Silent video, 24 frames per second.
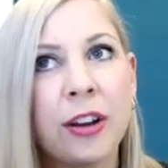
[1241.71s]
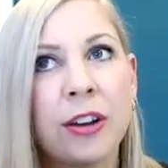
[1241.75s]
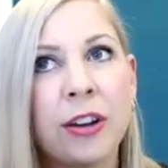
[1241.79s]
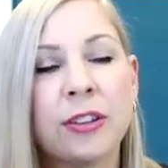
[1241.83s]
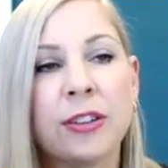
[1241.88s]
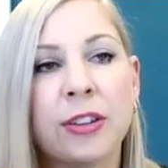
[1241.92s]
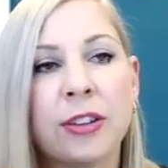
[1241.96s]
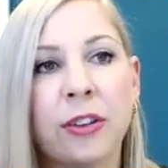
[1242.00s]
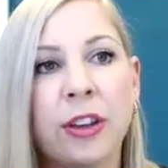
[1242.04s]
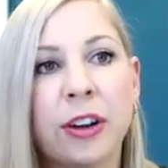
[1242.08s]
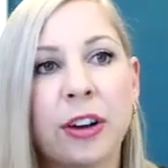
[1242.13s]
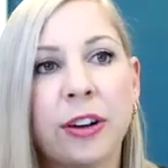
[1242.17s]

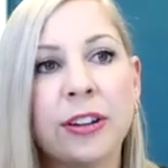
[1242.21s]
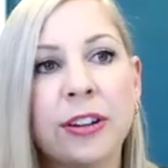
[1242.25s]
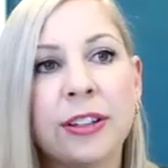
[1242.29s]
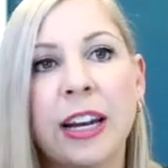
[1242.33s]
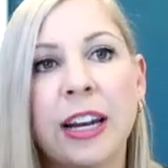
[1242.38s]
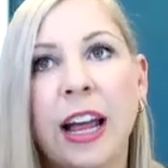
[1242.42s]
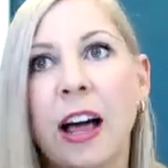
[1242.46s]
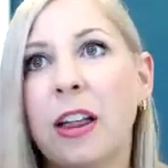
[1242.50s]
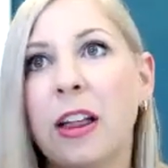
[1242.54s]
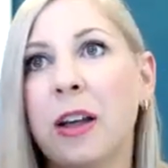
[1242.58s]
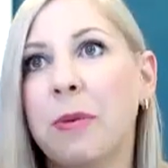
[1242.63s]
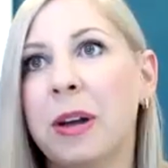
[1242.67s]
So there is
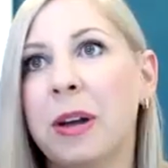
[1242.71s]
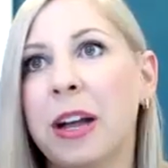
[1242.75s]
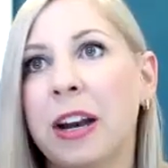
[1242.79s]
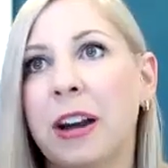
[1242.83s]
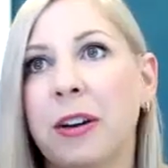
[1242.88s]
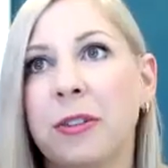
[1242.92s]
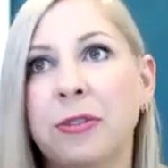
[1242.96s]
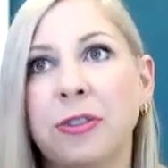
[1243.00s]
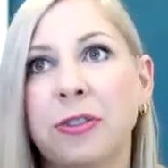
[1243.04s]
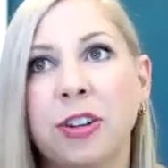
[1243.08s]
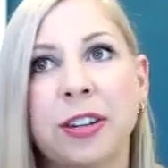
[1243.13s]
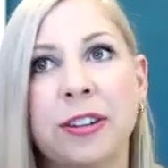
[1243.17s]
an element
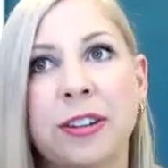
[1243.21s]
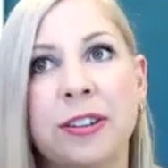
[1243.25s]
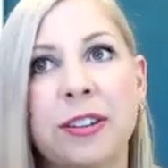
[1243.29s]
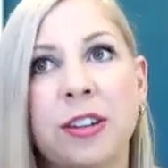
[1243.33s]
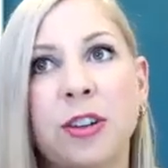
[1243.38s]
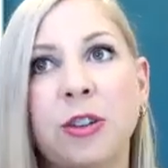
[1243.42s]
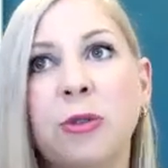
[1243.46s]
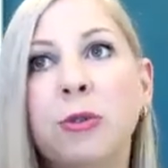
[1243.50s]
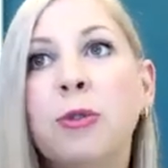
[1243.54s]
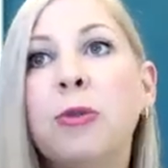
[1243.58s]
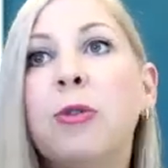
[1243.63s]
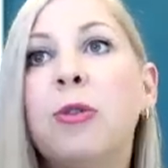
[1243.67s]
of just
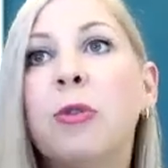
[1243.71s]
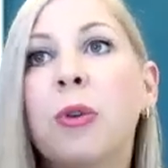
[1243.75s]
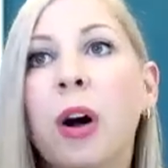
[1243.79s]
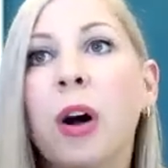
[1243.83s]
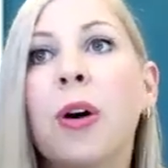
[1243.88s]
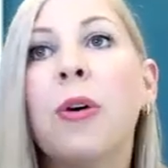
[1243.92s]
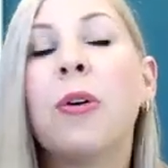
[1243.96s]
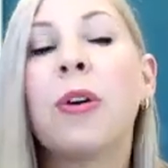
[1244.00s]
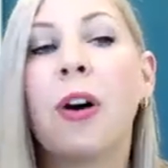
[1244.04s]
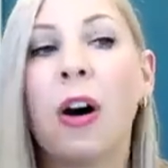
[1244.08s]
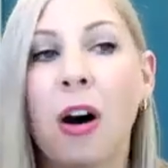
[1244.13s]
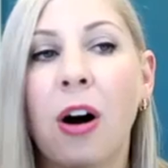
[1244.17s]
you
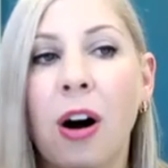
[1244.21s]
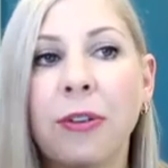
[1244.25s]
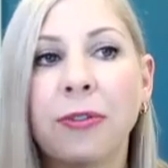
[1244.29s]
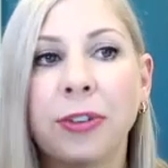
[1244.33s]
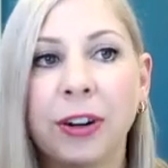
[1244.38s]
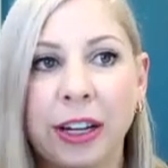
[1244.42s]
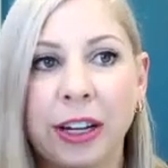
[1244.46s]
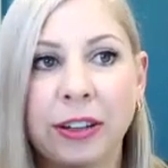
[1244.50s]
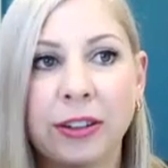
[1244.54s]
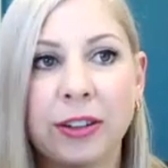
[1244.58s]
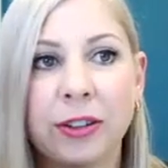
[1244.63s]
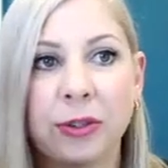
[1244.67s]
grow
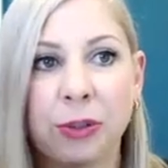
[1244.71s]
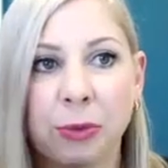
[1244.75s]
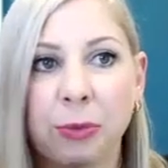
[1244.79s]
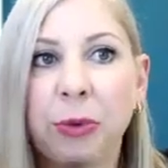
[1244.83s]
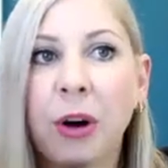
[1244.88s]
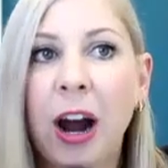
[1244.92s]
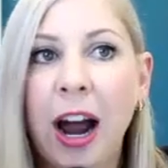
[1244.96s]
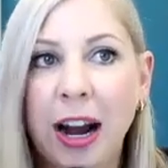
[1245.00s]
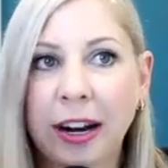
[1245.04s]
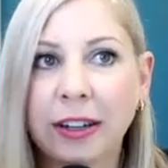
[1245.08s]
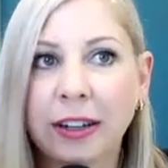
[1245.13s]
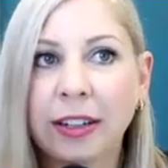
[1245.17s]
confidence through
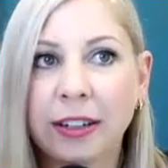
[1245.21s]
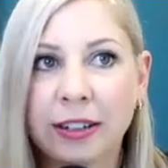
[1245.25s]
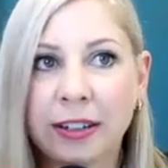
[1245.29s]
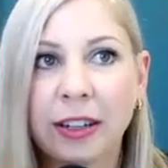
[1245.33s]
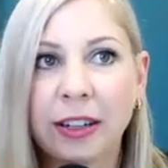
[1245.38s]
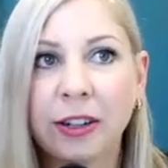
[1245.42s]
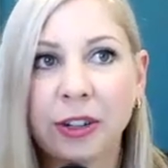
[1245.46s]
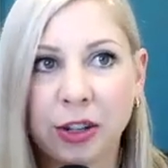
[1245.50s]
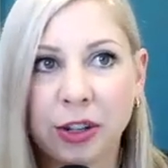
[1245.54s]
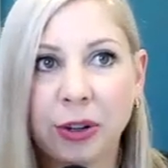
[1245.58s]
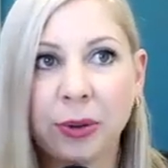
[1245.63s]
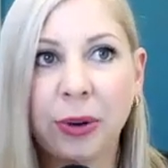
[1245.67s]
practice
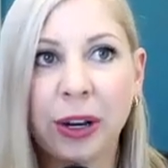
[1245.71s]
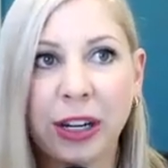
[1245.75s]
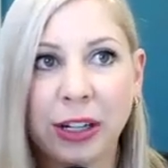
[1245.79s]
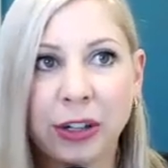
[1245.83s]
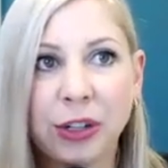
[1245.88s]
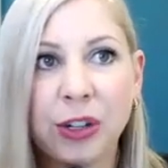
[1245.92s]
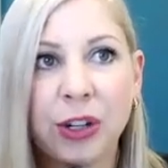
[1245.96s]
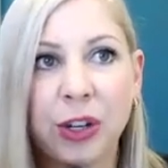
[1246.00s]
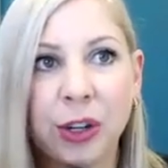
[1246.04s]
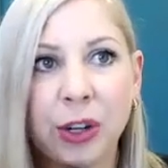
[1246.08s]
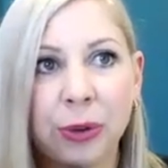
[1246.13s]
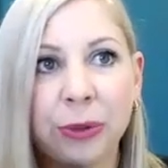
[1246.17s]
and doing
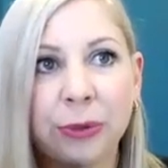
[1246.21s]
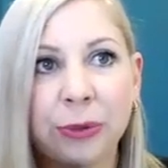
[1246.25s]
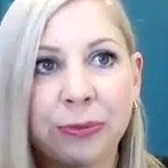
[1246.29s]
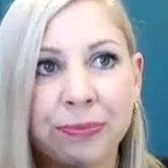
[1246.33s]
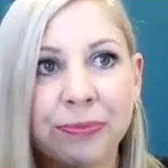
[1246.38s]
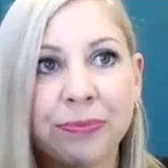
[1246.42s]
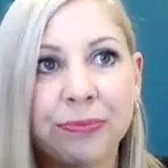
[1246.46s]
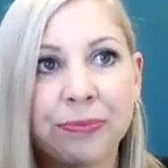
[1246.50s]
too.